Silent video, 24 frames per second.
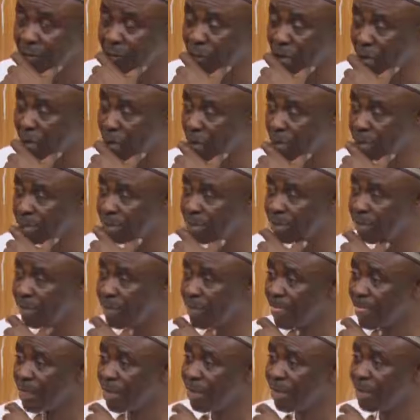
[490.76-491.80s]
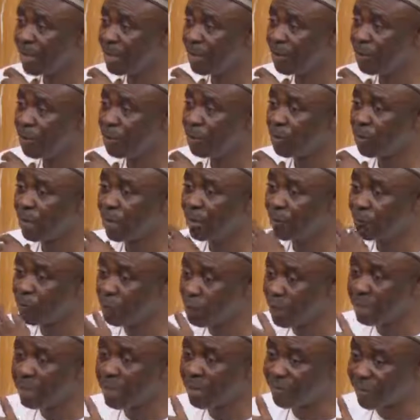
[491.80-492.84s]
Because if
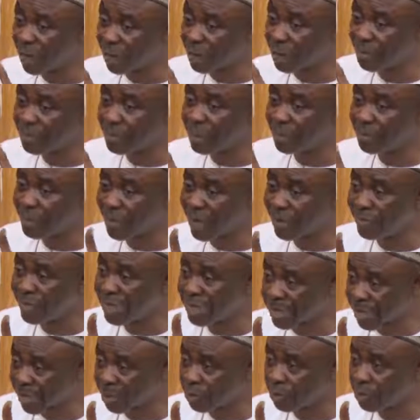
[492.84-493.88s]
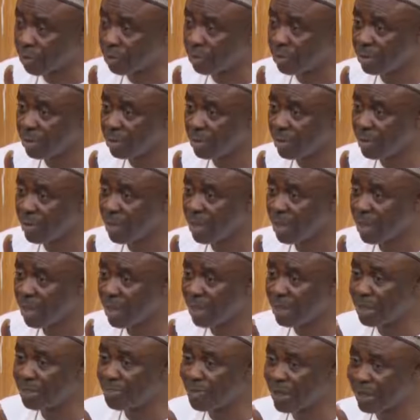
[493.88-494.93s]
we develop the private sector,
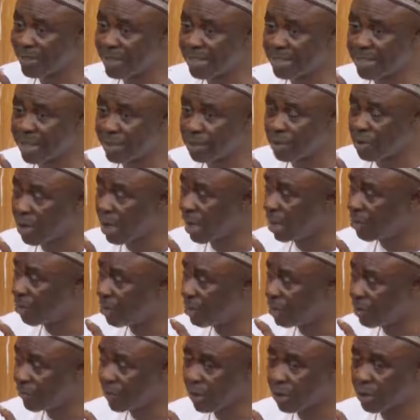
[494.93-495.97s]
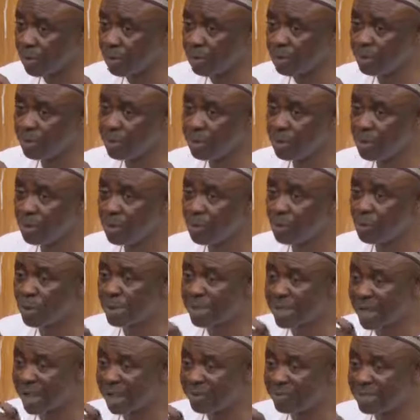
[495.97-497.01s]
and the private sector cannot develop
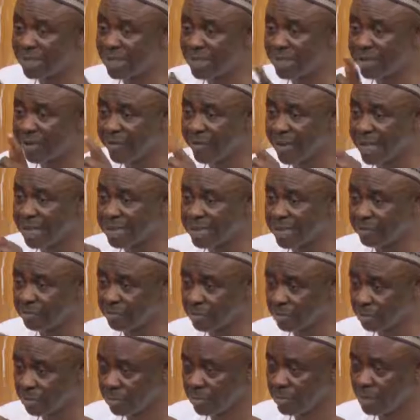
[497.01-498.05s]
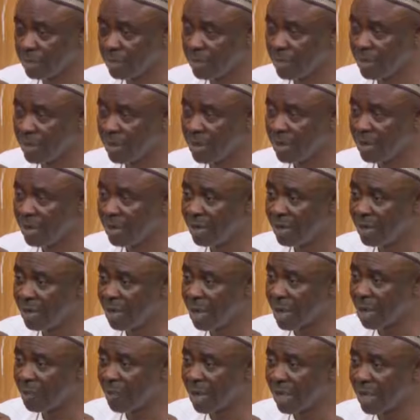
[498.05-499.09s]
without increasing
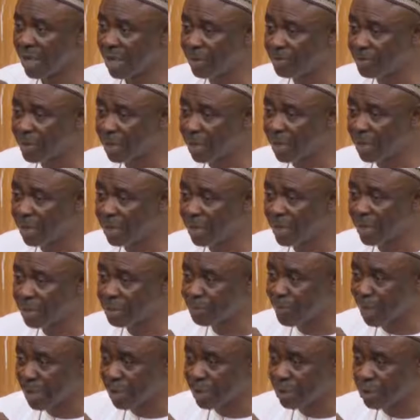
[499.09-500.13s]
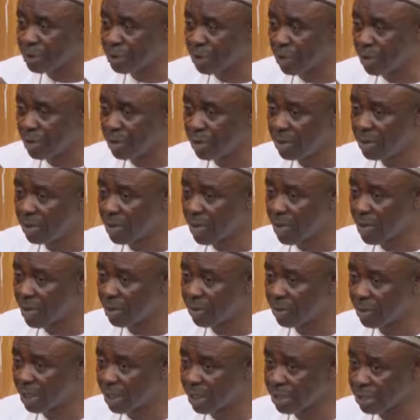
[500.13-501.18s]
our capital expenditure
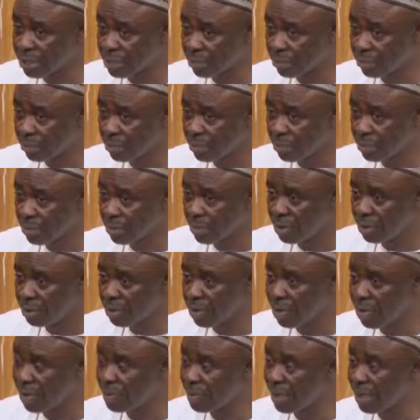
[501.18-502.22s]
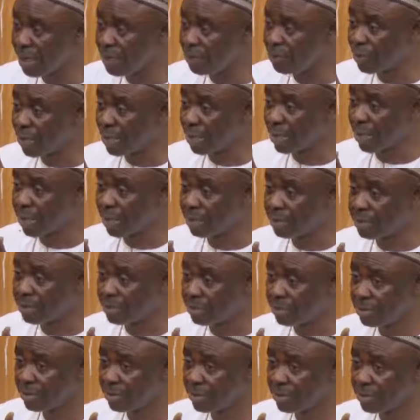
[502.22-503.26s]
allocation. Because by doing
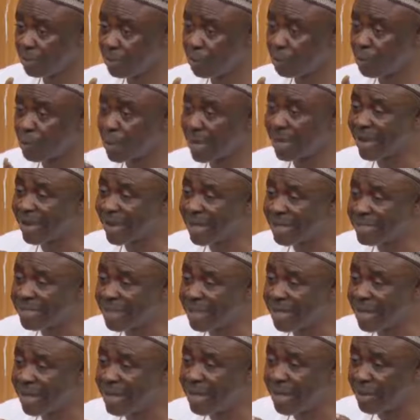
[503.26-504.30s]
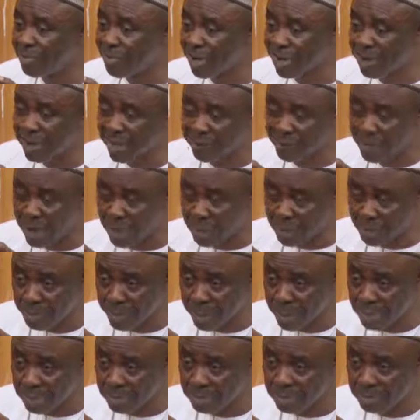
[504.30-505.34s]
that, we are creating an enabling
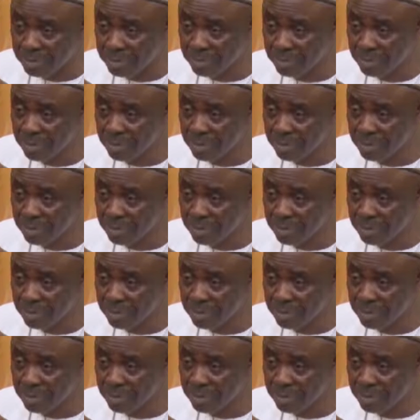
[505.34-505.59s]
environment